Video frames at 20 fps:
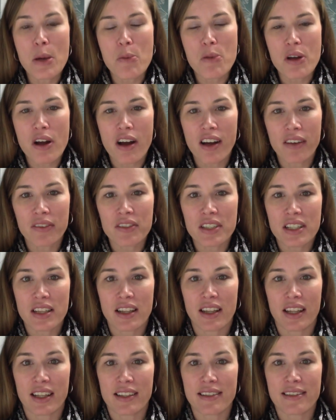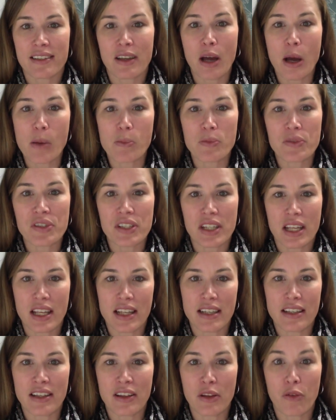but often this comes
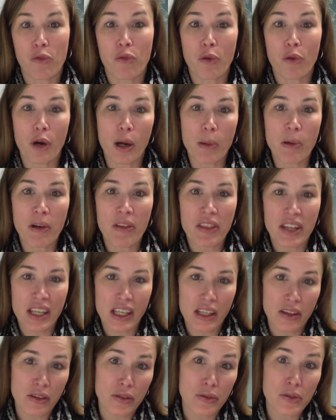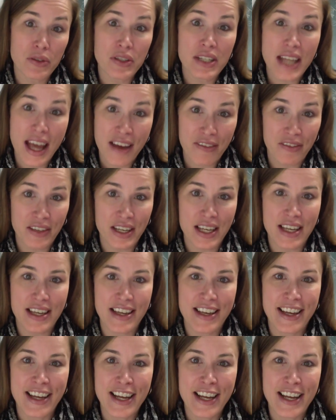in the form of thinking through staffing.